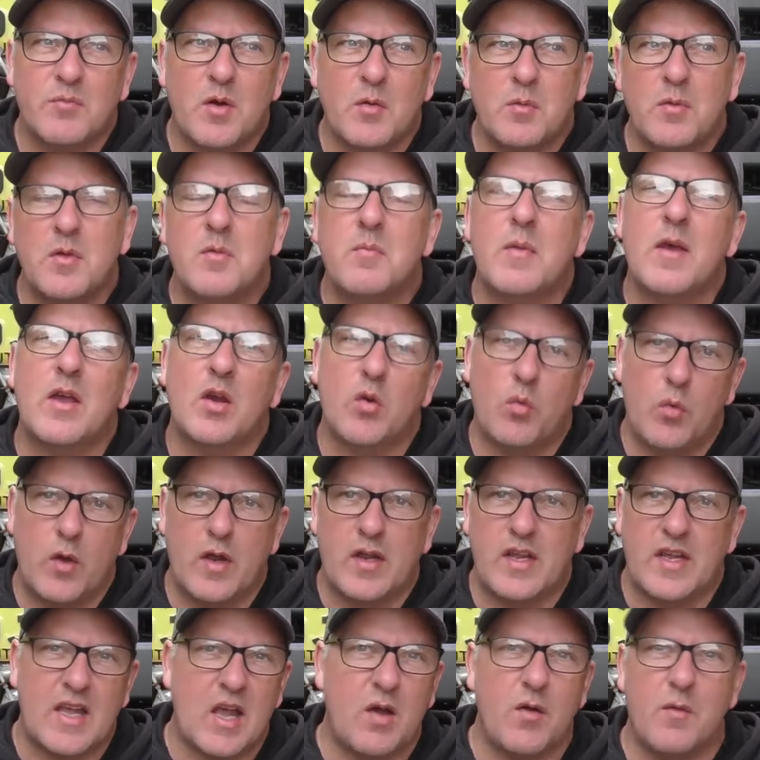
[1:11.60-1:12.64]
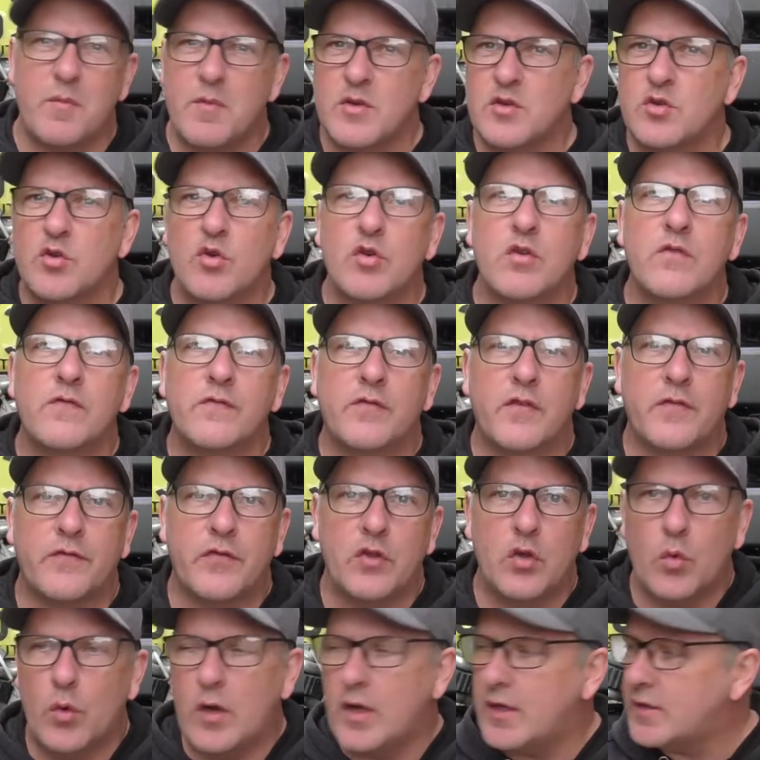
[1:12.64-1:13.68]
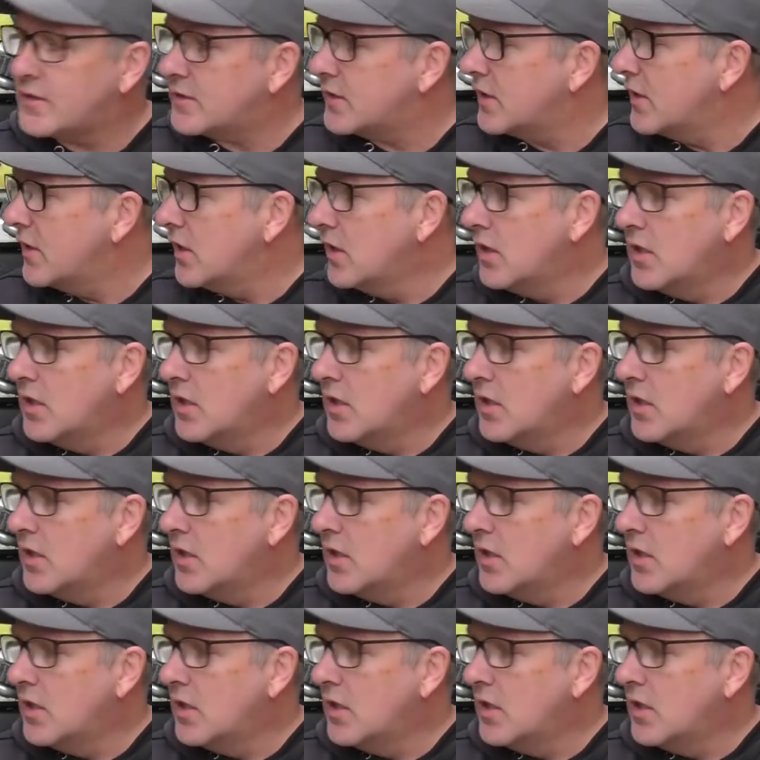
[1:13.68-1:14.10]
probably about a week ago. We've been talking for a few weeks.